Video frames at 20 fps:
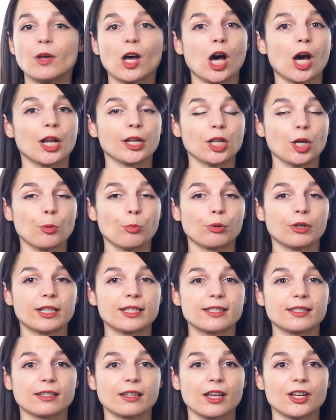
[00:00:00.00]
audio
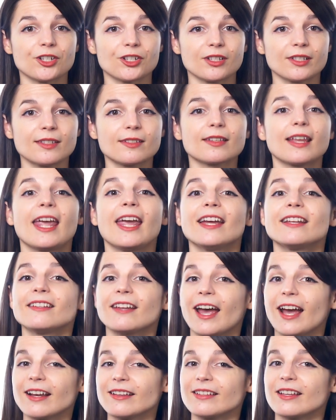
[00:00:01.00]
pronunciations, and
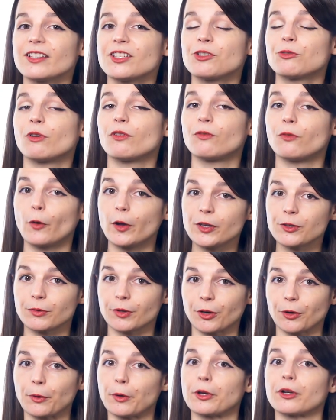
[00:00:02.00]
access to a voice
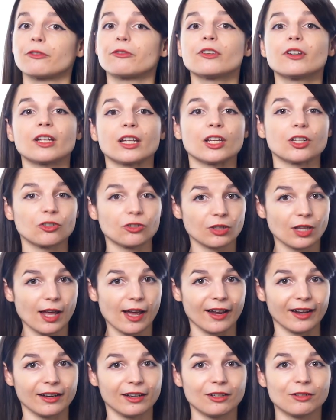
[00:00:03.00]
recorder for each
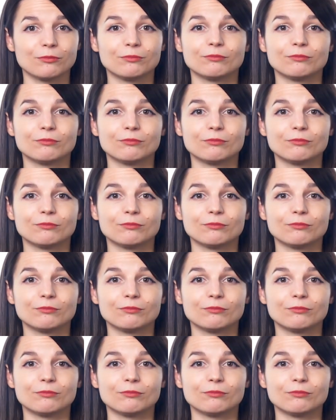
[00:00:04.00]
line.